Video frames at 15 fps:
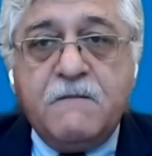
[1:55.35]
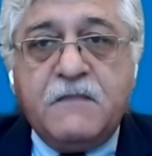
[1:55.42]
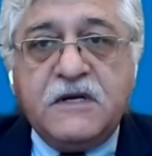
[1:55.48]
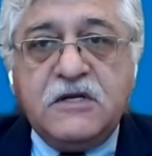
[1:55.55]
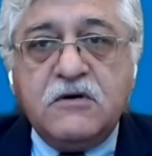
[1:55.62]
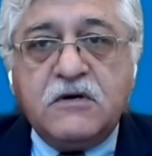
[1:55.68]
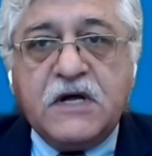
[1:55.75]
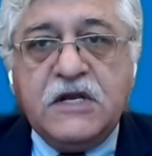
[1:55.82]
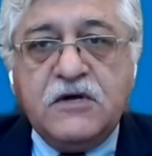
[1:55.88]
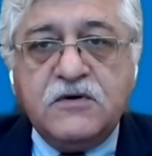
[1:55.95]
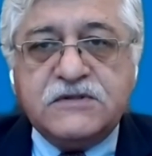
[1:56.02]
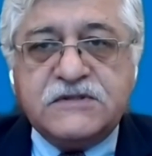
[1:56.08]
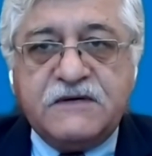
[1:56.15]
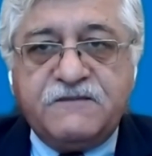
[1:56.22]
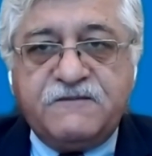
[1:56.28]
but you can
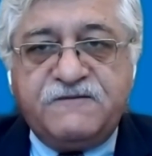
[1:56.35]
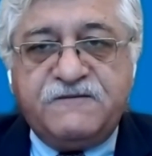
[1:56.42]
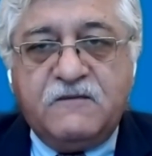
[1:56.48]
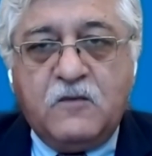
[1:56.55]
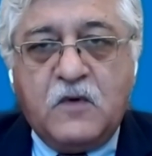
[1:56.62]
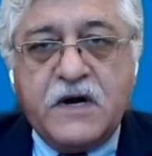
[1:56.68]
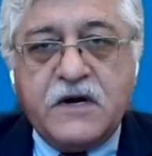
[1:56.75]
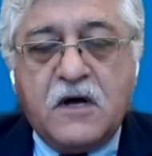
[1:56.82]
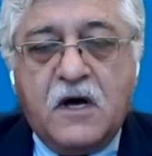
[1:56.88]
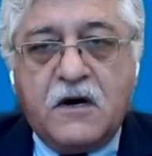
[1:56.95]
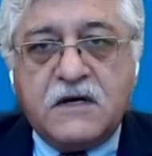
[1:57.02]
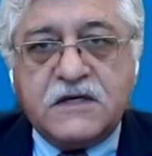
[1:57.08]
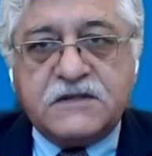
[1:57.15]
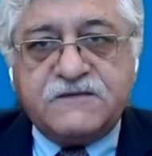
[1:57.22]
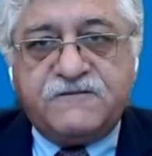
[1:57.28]
use a
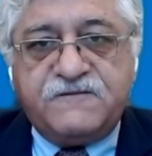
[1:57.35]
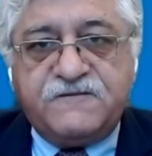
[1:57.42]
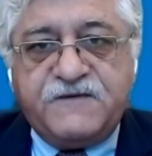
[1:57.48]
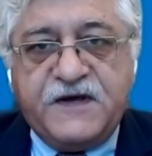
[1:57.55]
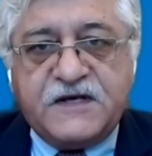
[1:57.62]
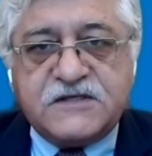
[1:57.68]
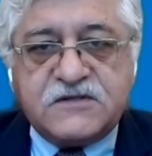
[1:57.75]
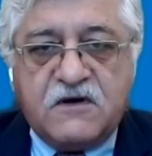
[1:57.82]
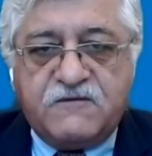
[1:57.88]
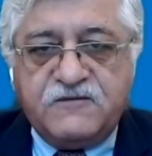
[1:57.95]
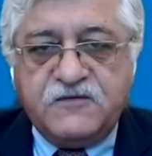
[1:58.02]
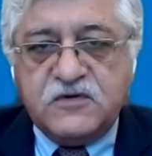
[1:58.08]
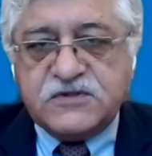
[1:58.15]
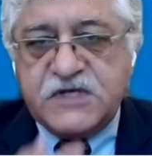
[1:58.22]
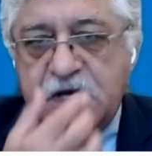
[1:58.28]
$1 fix of
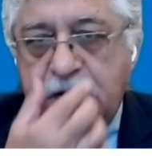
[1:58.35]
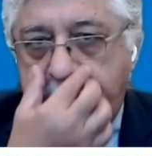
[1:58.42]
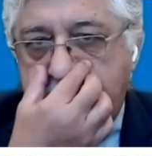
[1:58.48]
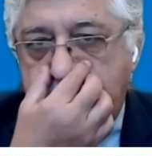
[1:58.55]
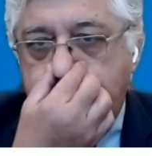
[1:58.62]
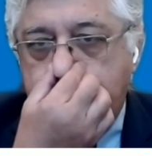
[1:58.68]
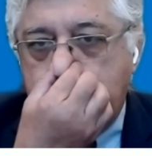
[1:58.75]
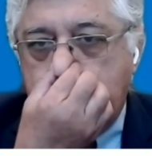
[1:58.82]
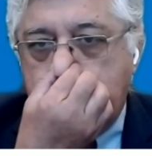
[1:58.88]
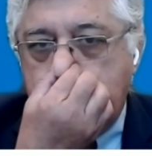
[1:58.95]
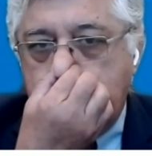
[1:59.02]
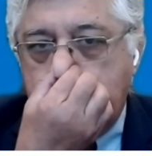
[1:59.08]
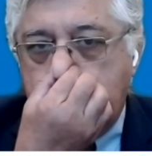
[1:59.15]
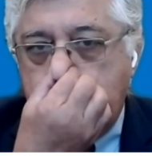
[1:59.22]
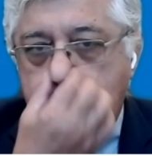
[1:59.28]
using a, paper,
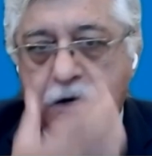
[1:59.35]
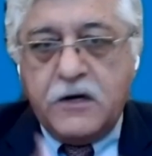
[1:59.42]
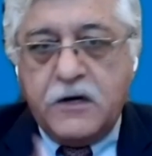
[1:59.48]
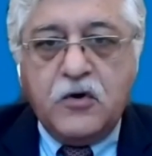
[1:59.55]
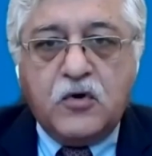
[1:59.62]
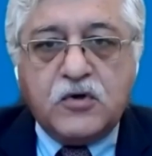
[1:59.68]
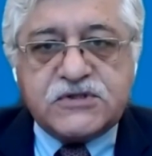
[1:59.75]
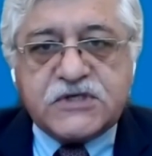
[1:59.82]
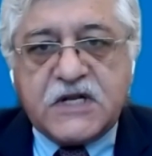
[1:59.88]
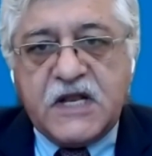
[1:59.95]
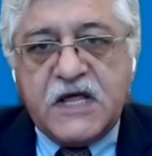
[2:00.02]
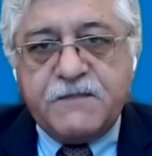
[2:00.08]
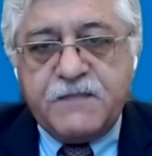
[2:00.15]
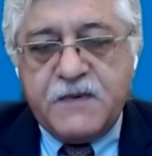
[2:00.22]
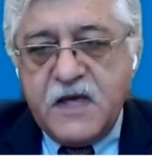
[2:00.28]
uh, a nose
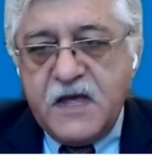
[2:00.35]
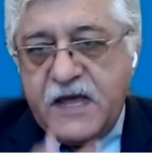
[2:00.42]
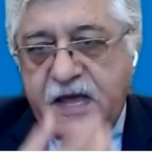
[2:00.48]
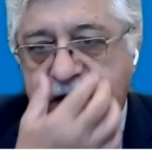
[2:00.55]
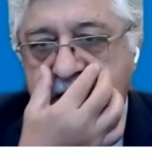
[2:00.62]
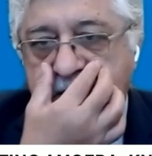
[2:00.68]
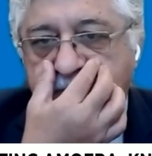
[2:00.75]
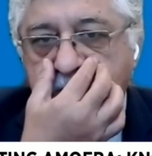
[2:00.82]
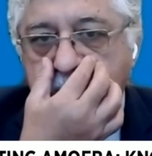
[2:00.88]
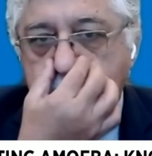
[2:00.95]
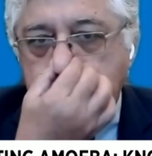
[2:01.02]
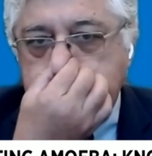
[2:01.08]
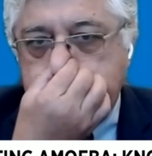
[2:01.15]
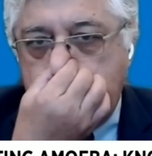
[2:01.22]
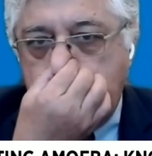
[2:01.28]
clip. And if you
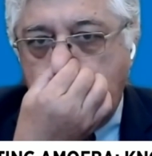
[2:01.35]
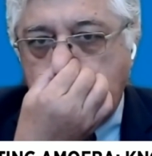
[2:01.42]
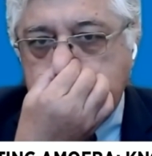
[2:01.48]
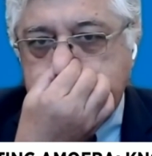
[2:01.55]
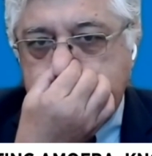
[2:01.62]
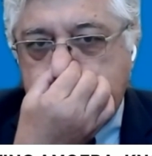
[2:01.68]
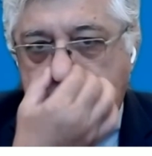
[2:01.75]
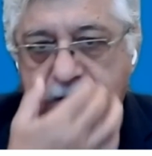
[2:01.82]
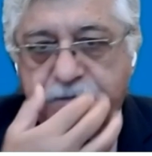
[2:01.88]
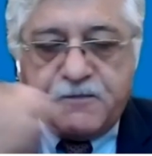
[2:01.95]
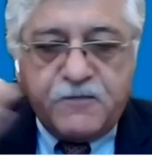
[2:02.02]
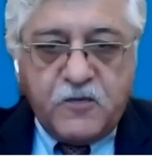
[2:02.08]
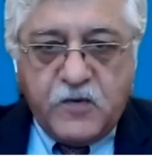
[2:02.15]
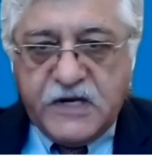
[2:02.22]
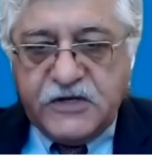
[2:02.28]
use the nose clip
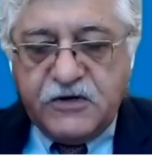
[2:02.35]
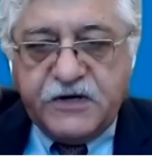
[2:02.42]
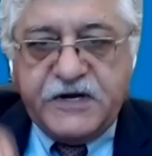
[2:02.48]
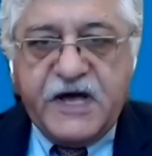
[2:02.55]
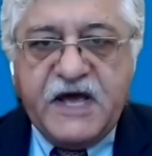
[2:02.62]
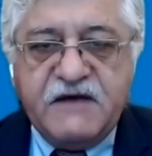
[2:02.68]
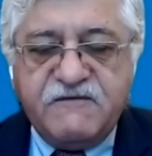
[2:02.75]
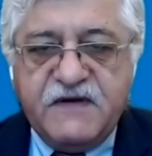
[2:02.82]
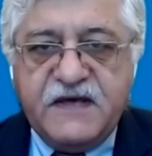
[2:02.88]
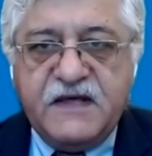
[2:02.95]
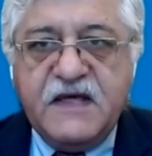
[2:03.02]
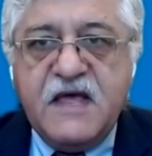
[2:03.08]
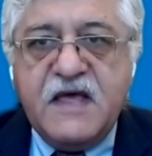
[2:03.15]
while you're diving,